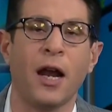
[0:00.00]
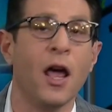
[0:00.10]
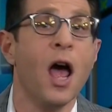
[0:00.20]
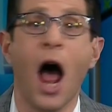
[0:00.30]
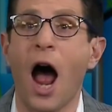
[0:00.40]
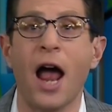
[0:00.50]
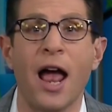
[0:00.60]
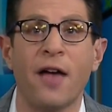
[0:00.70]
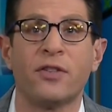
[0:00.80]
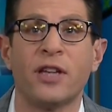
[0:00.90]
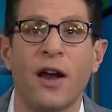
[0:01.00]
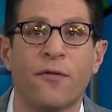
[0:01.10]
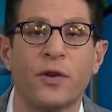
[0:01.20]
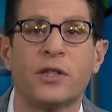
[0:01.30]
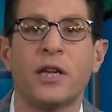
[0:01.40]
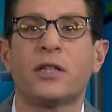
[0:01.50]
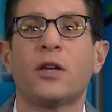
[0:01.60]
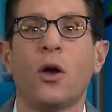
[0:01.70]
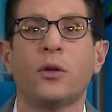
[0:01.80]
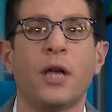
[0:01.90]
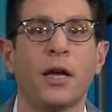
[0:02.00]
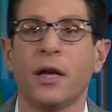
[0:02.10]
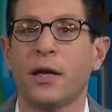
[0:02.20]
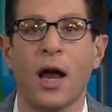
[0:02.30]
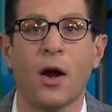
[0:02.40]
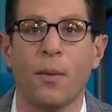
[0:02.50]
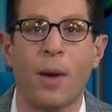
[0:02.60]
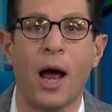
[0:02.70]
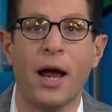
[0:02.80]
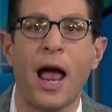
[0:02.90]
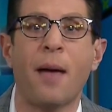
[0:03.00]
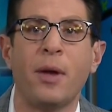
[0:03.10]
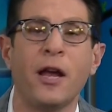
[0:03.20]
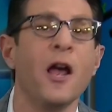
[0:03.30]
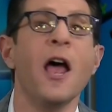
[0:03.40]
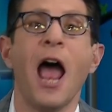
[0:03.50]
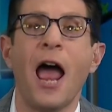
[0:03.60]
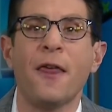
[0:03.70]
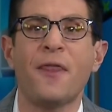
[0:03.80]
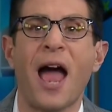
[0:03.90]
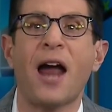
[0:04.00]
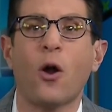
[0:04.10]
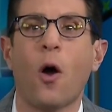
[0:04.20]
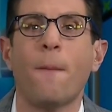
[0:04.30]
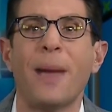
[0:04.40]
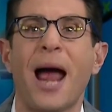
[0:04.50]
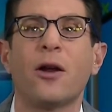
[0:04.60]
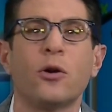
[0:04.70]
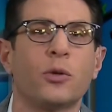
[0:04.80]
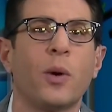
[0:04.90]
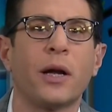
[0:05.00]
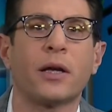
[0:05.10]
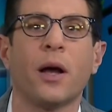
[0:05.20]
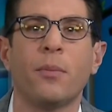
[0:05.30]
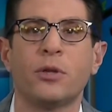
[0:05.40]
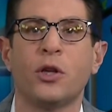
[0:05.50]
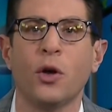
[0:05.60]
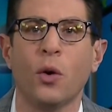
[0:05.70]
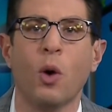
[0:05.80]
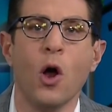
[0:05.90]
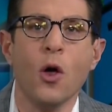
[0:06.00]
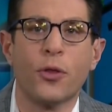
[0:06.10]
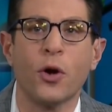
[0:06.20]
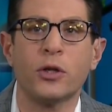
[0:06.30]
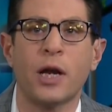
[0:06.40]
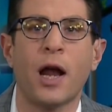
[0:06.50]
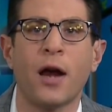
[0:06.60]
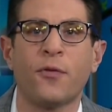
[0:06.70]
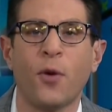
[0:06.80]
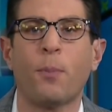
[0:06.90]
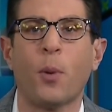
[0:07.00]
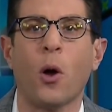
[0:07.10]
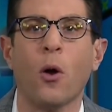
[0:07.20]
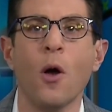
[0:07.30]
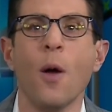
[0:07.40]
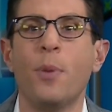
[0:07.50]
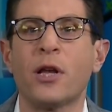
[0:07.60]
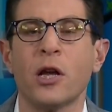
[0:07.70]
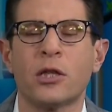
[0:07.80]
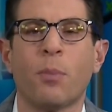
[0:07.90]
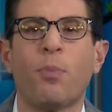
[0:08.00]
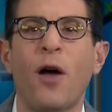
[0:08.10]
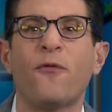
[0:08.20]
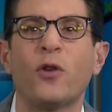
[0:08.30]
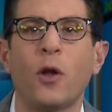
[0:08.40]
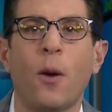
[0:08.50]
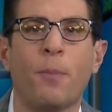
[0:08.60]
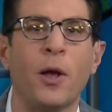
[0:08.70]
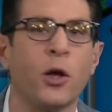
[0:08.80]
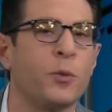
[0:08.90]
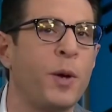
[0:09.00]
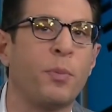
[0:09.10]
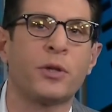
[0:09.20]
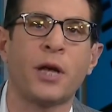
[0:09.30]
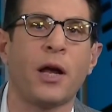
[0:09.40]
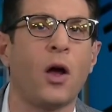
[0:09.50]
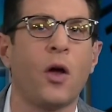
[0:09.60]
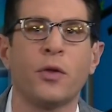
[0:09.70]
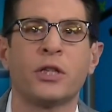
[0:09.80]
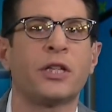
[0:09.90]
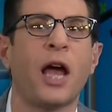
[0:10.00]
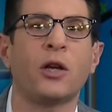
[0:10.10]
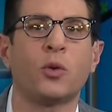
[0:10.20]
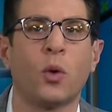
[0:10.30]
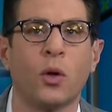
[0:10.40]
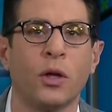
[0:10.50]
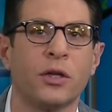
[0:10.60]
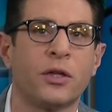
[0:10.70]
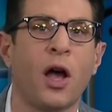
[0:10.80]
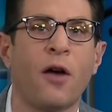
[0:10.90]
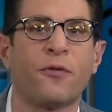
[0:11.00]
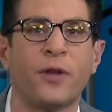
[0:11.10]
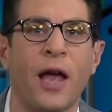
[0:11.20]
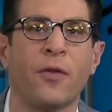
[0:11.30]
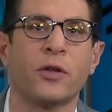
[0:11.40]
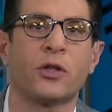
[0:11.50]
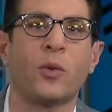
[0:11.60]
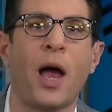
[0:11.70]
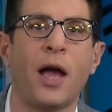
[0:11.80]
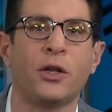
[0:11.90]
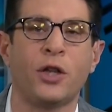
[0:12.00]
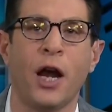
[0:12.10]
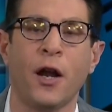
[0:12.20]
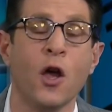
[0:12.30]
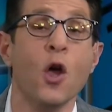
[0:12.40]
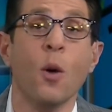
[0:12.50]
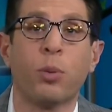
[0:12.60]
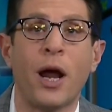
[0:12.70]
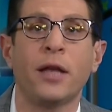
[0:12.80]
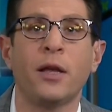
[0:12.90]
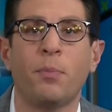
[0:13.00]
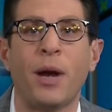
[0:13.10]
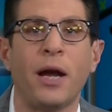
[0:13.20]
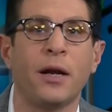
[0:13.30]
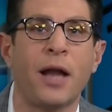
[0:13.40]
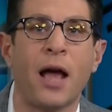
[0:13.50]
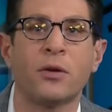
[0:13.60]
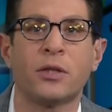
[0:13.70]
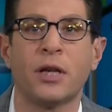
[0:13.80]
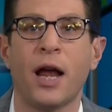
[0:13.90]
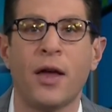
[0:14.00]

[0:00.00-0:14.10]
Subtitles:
and I have San Francisco taking care of Miami. And that all matters when it comes to Thursday Night Football. Because the Buffalo Bills, people say, oh, the schedule is tough down the stretch. And Brandon Bean announced